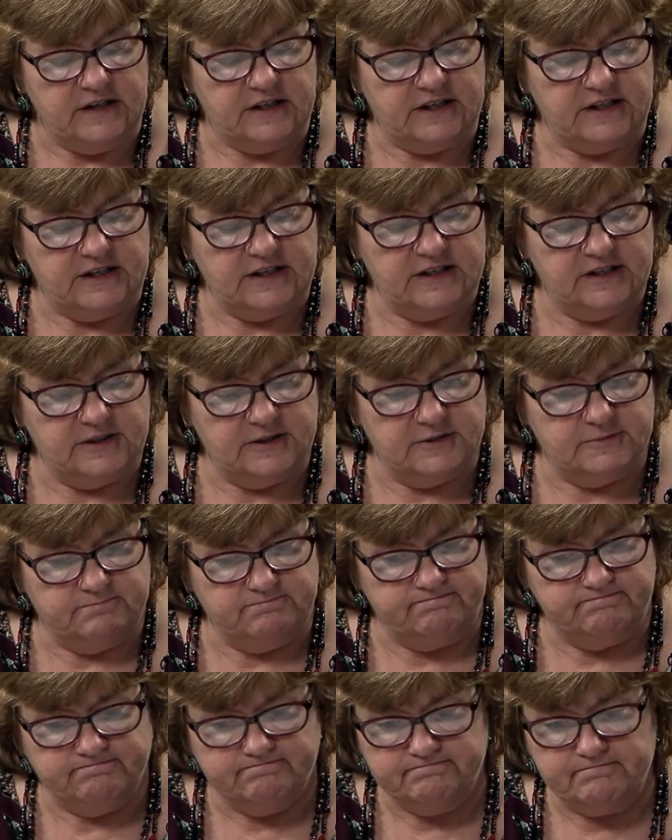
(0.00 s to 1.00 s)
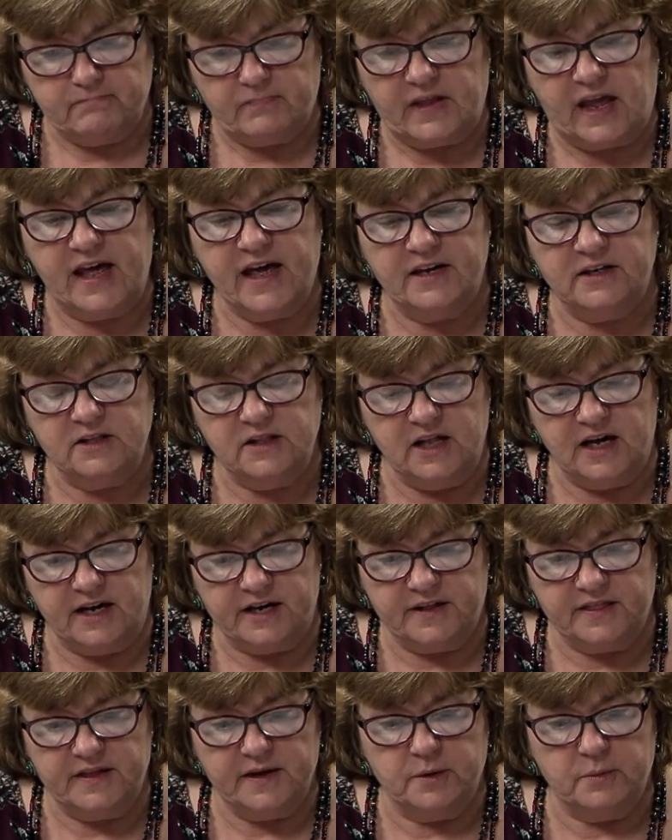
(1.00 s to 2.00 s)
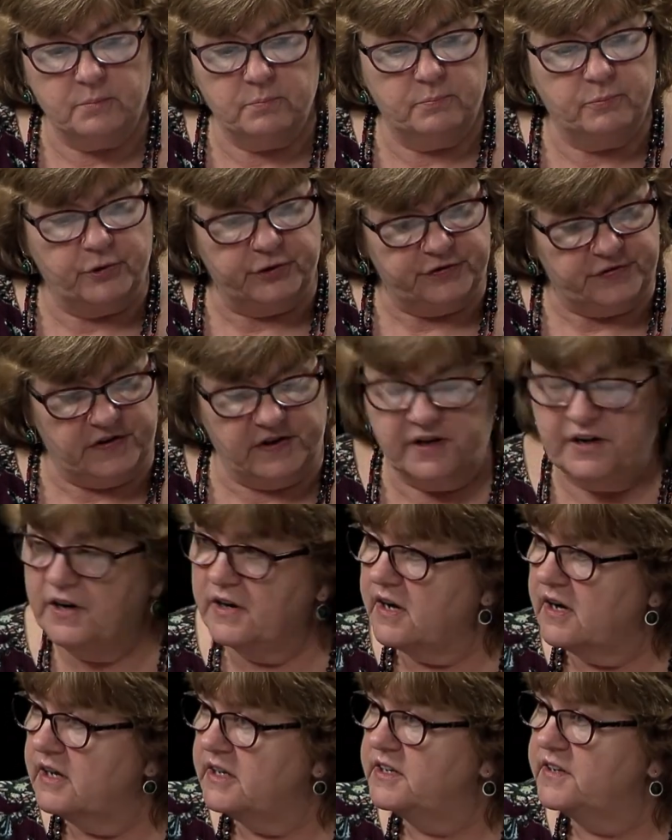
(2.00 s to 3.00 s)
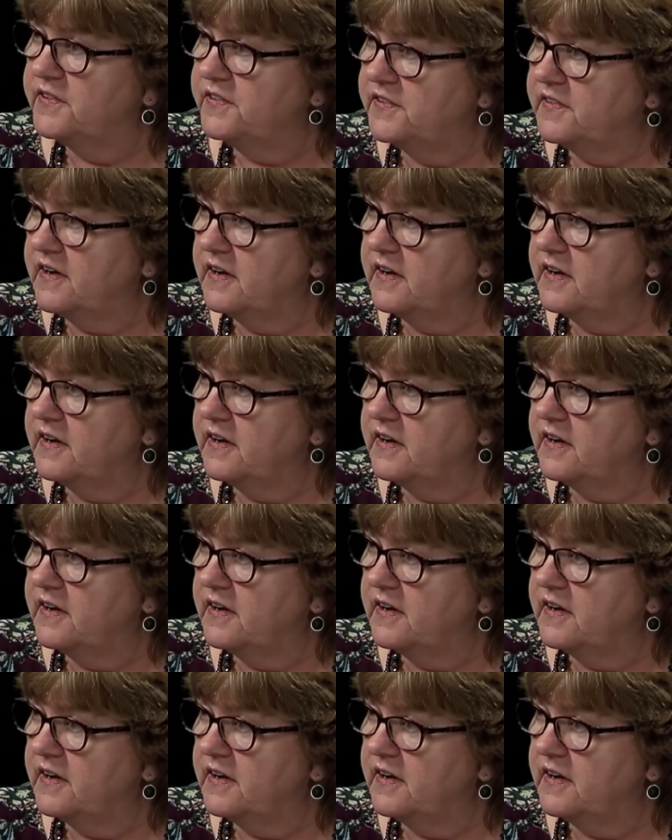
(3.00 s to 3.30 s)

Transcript: Um, and a lot of them proceeded on to,